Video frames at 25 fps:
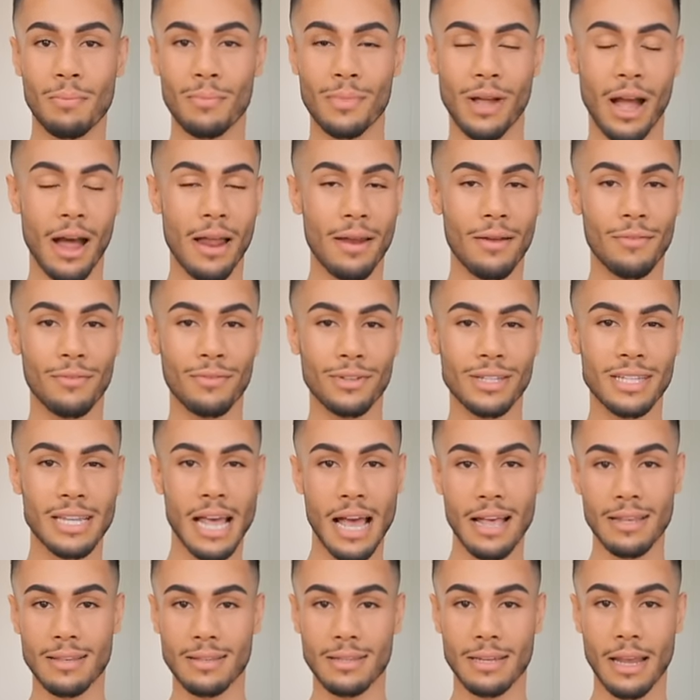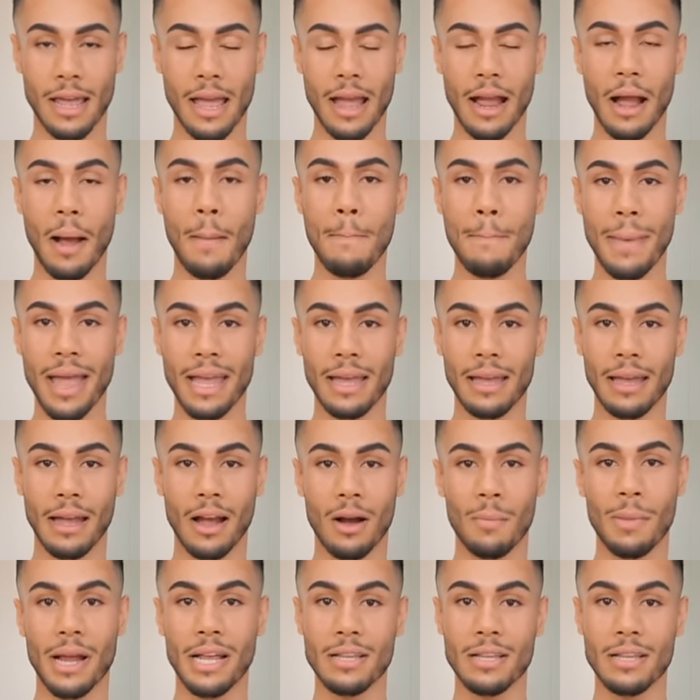kind of testing and making on my